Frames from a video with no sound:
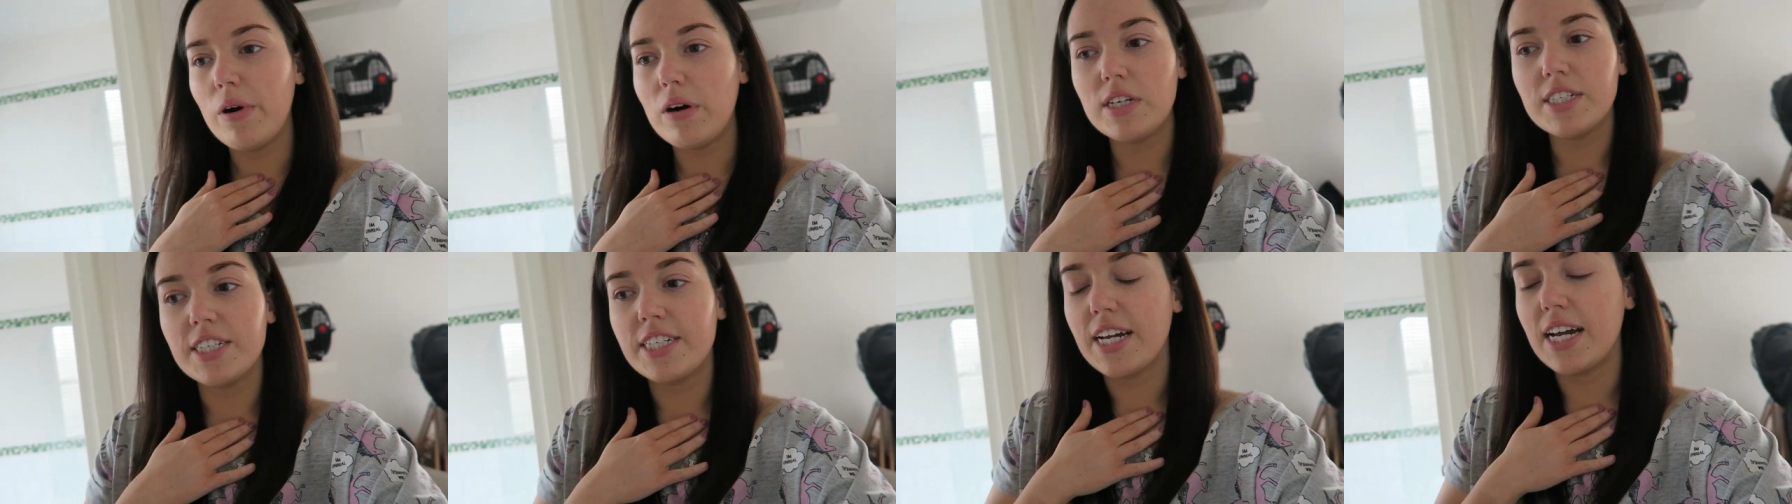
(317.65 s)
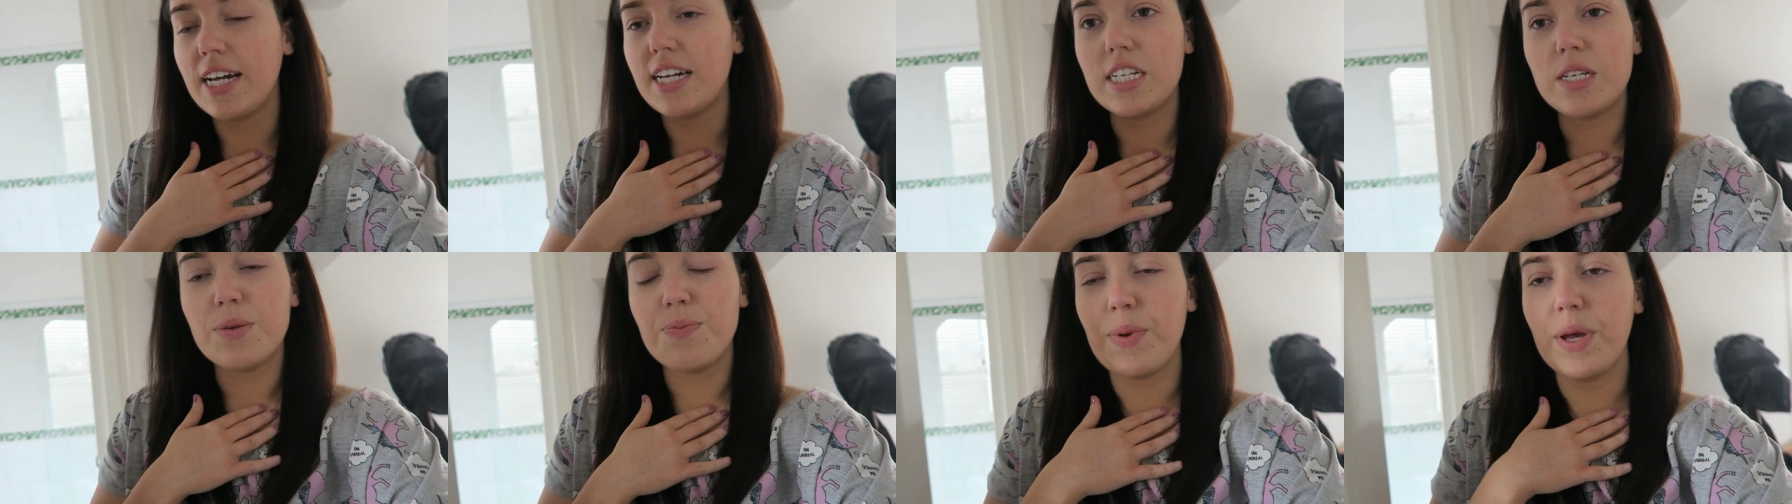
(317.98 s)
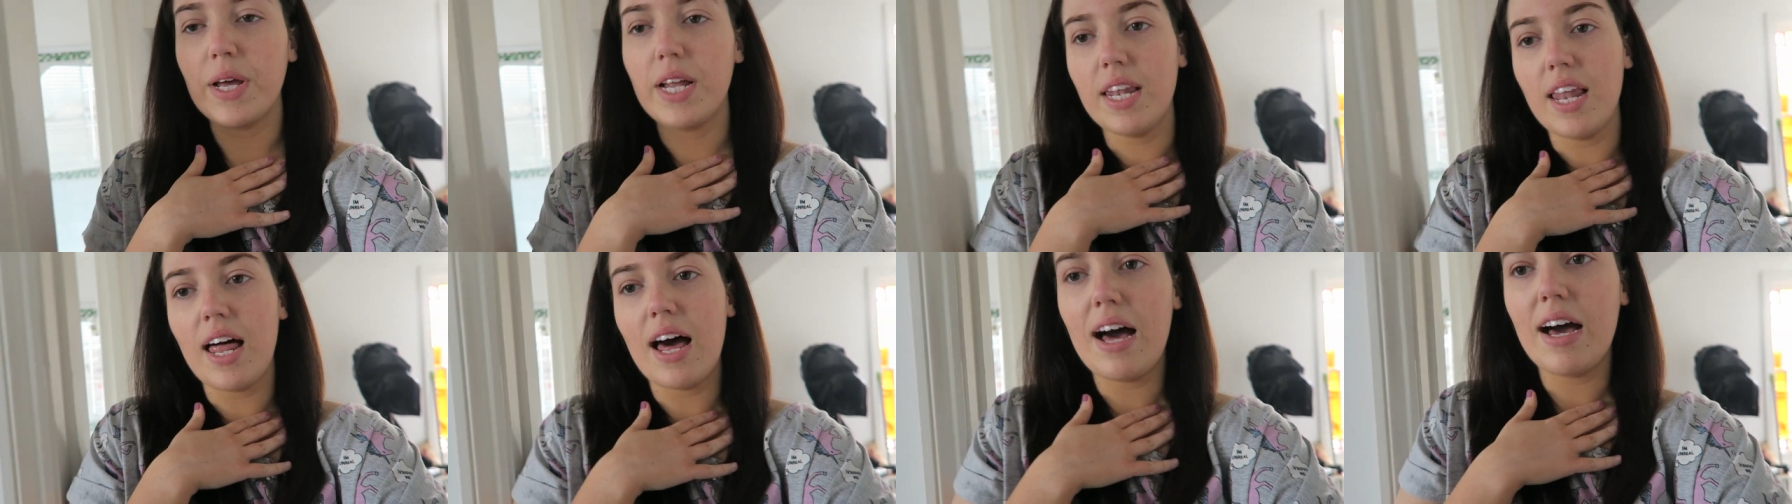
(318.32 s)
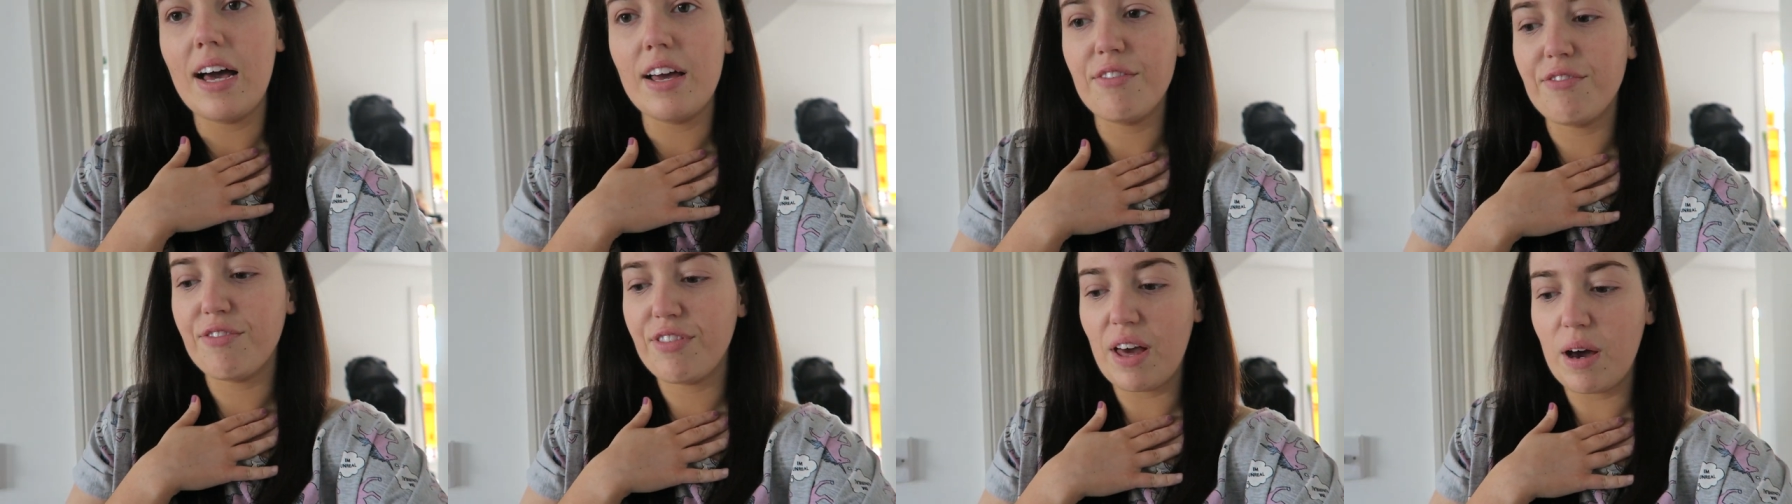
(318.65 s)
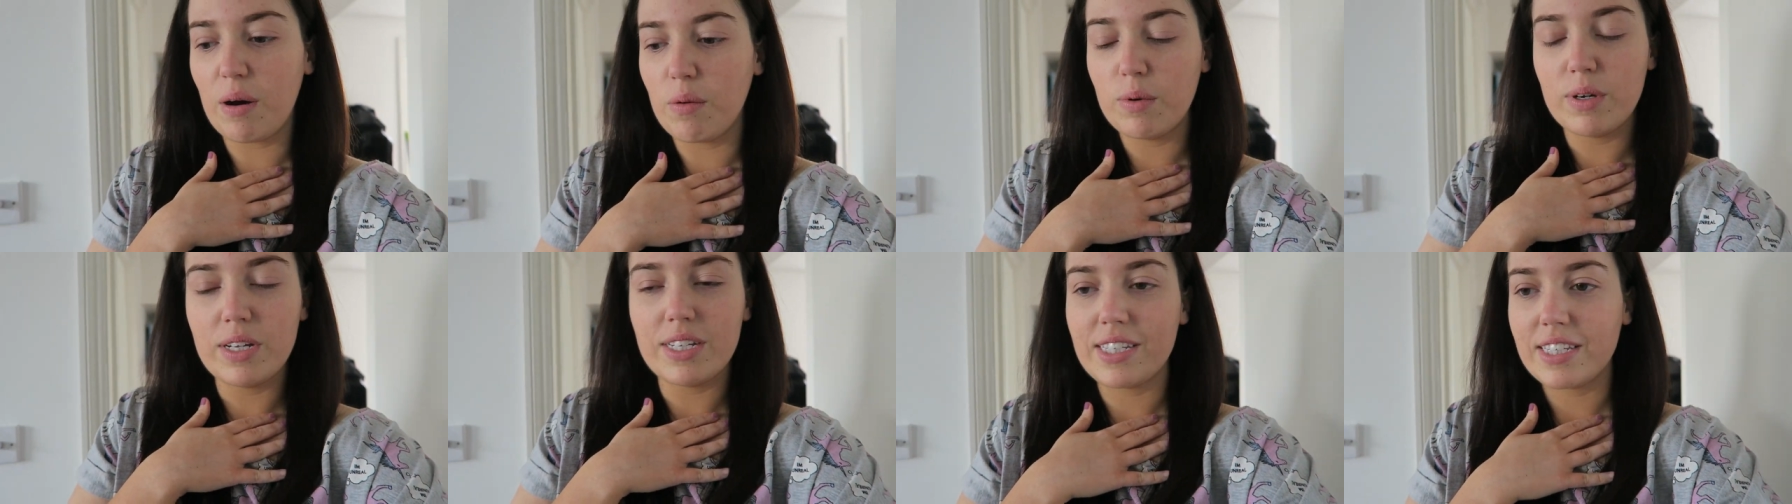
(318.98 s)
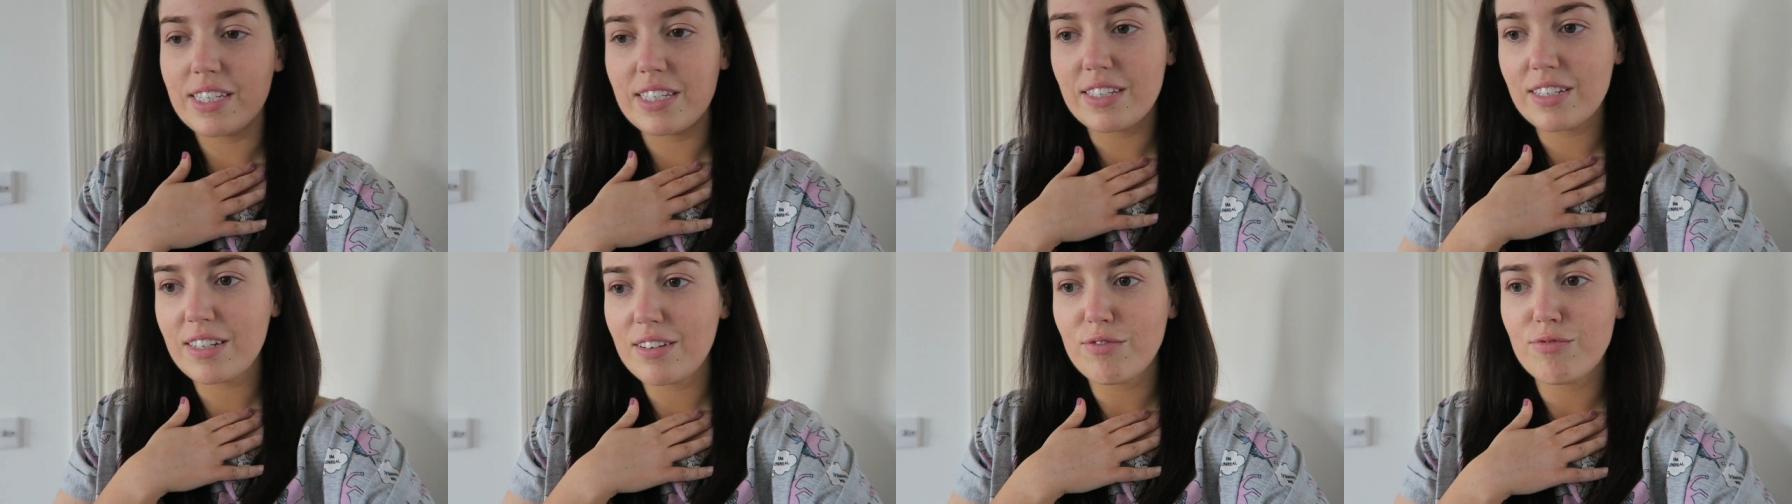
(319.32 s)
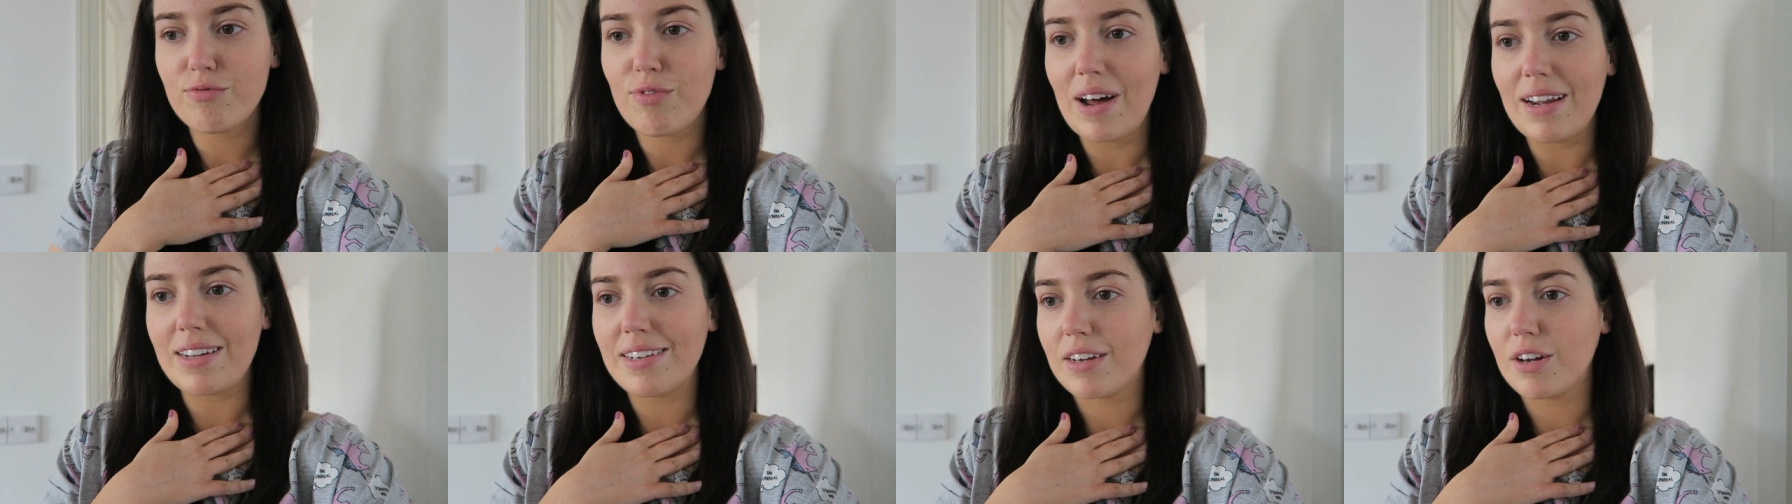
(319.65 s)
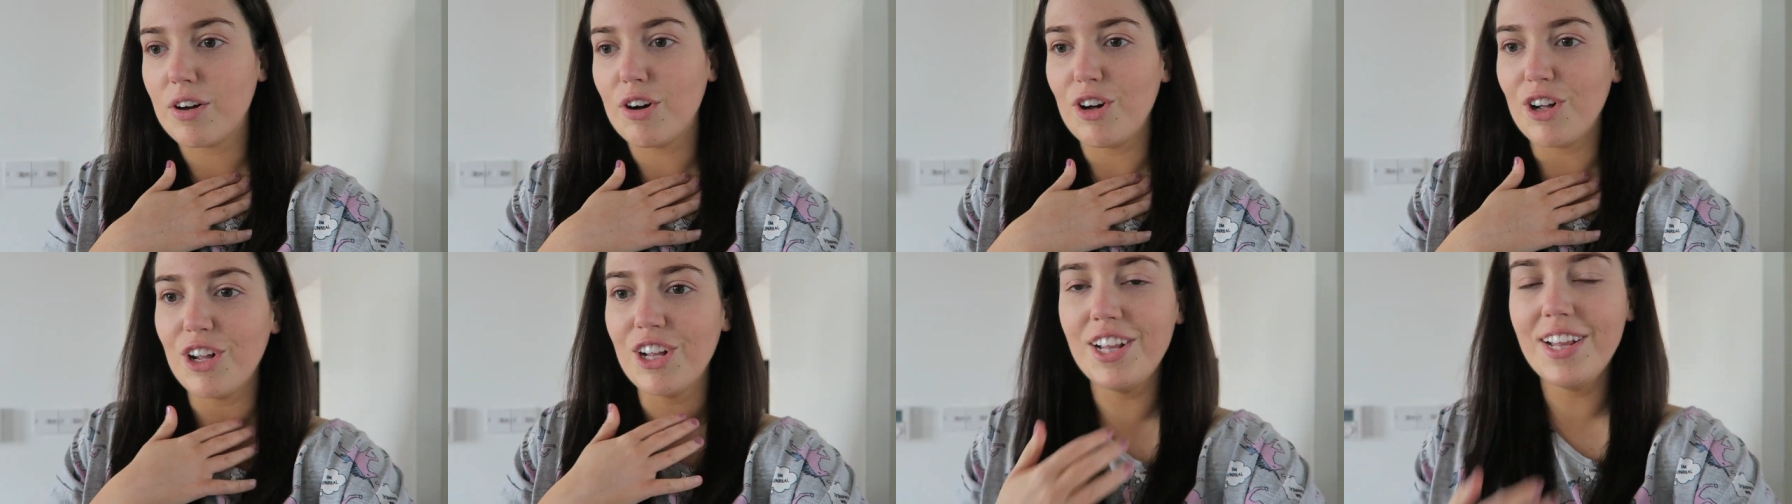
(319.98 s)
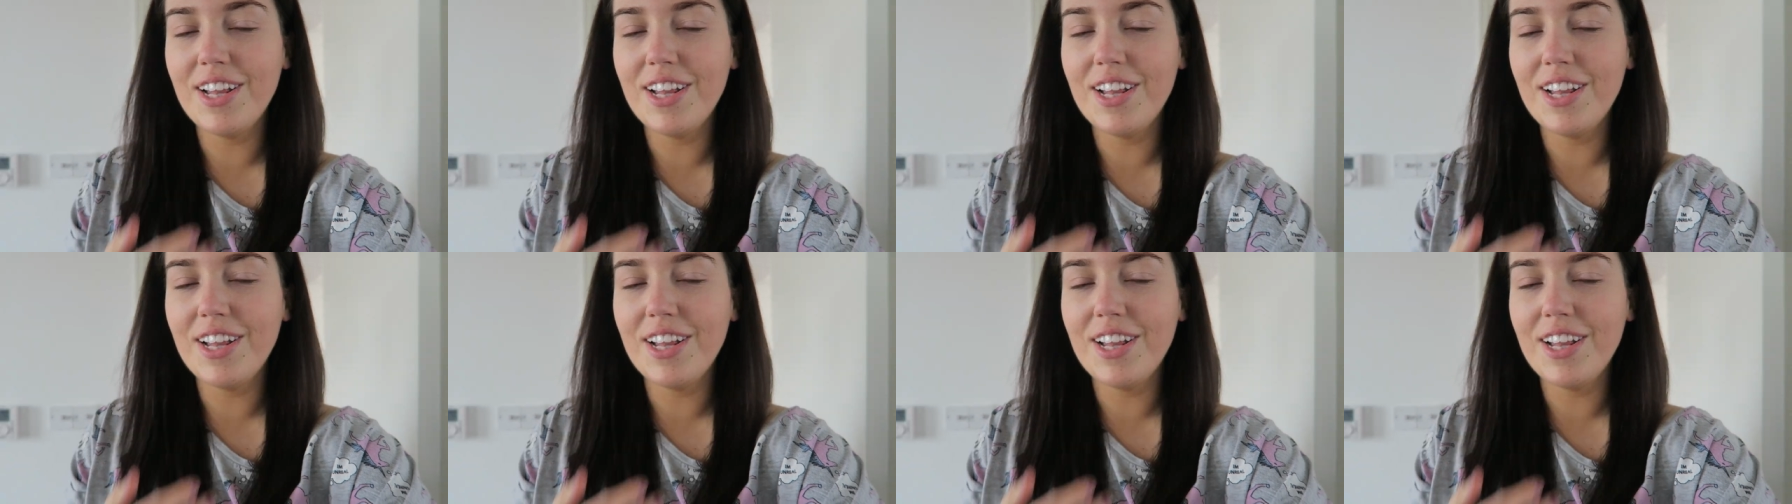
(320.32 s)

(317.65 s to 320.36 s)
What a day to be alive, that was radical.